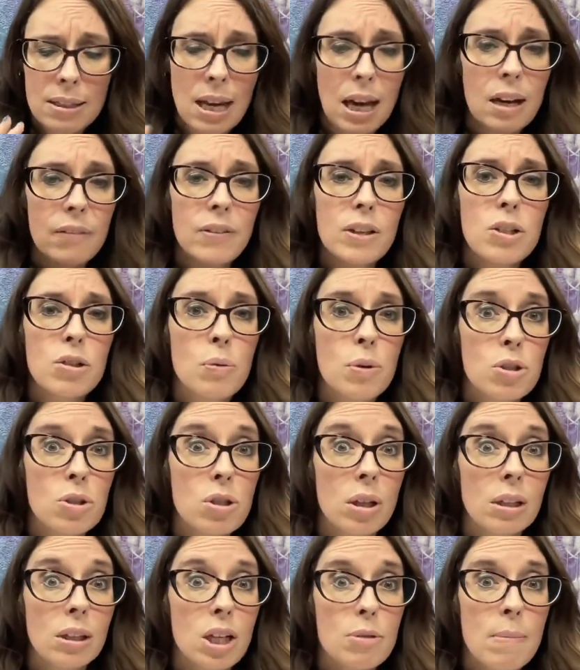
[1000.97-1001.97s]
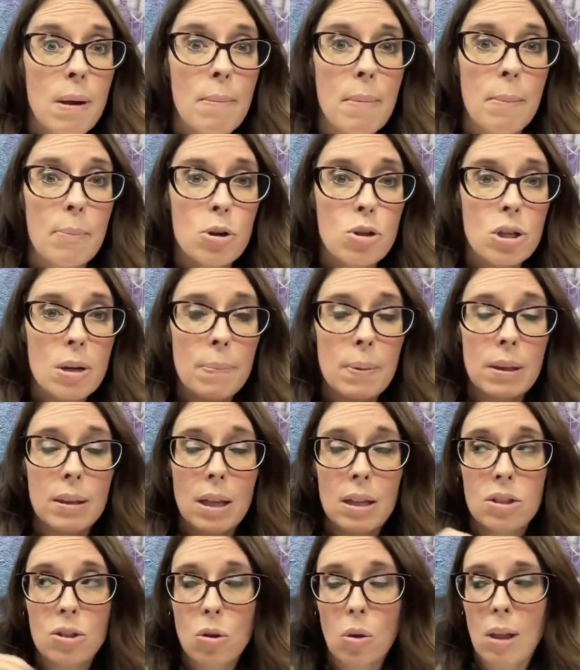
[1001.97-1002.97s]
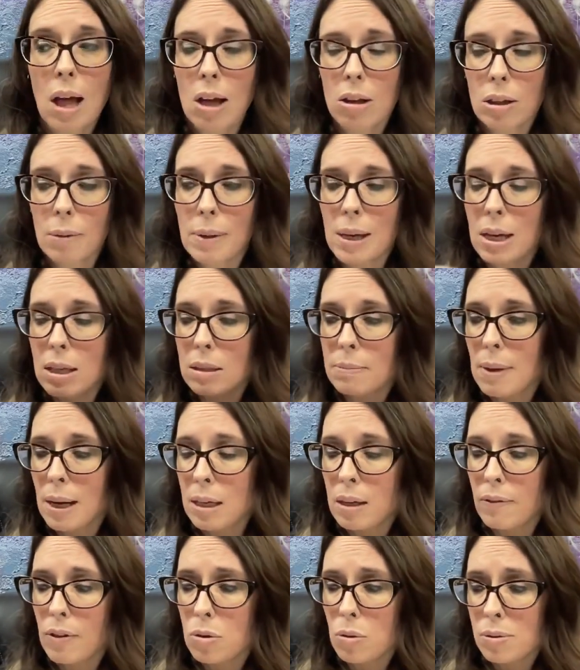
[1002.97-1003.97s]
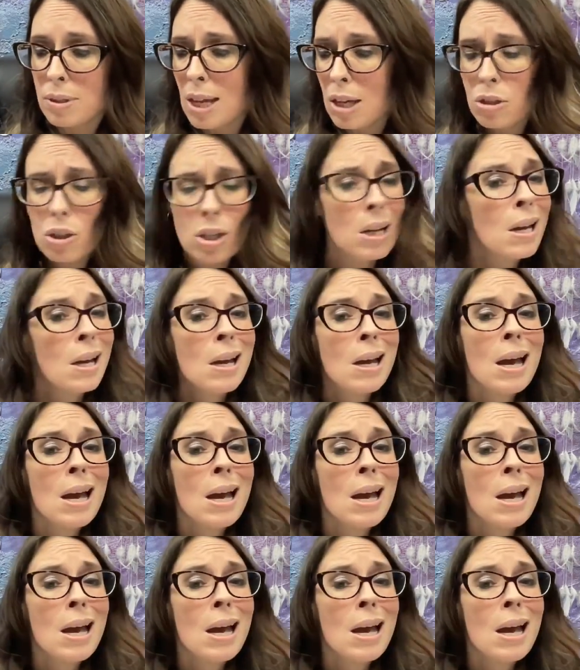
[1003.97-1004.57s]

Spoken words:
Intuition Unleashed, my membership. And then Soul Alchemy is my individual session.